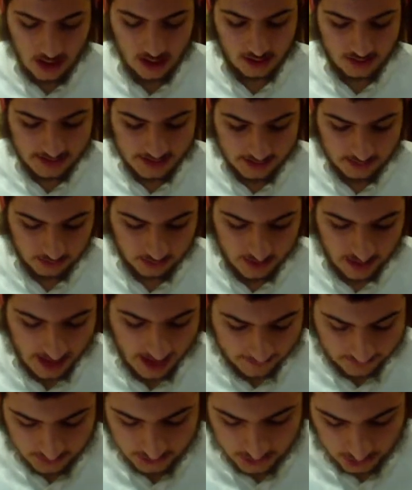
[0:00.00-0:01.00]
and until the
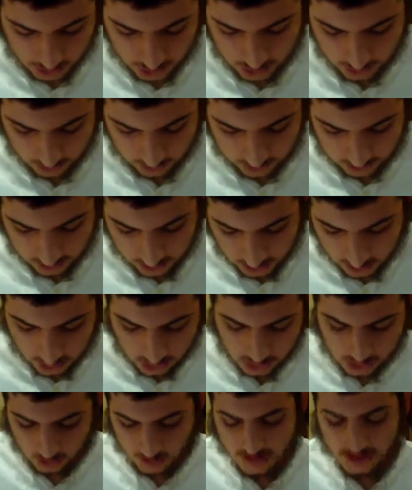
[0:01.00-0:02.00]
heavens your truth.
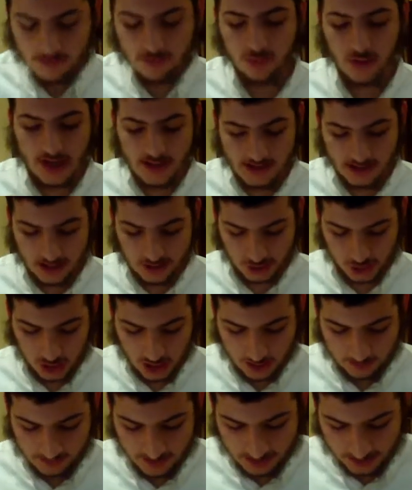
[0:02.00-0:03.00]
So he's praising
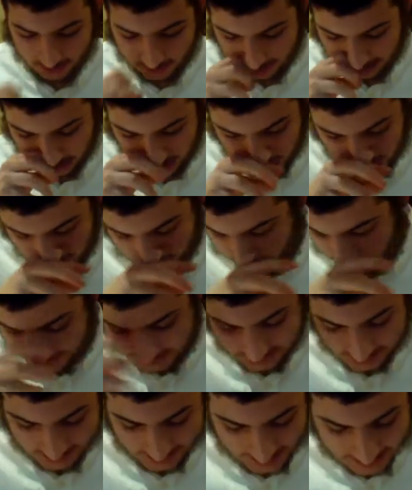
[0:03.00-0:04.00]
Hashem that
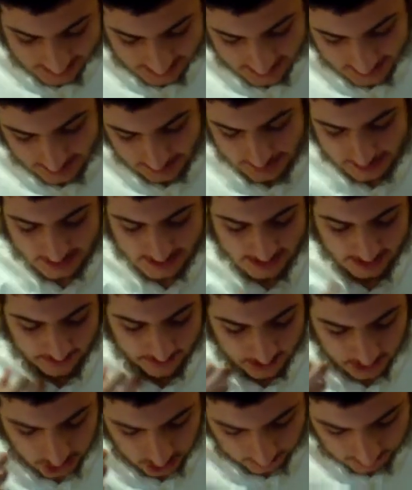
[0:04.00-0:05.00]
Hashem's chesed and
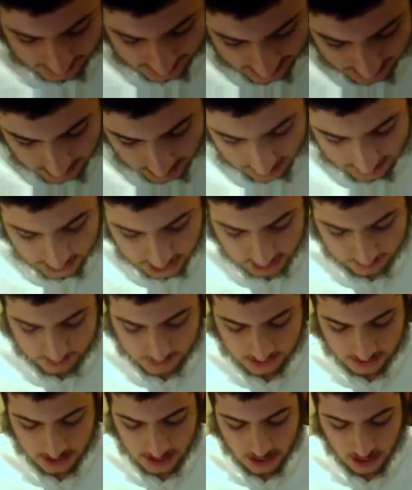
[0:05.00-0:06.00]

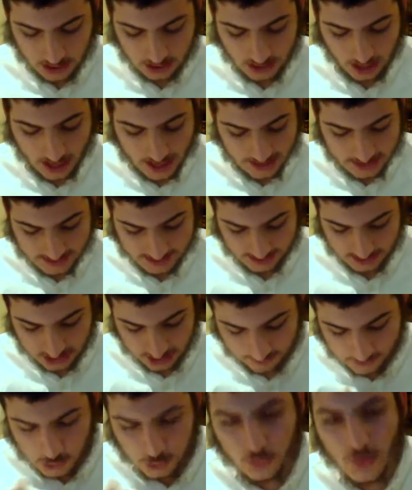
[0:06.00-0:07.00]
Hashem's kindness and
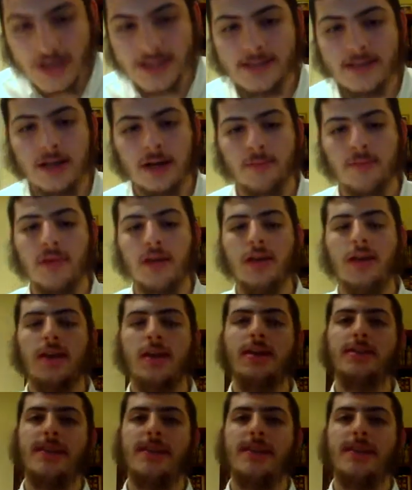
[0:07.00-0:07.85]
Hashem's wisdom,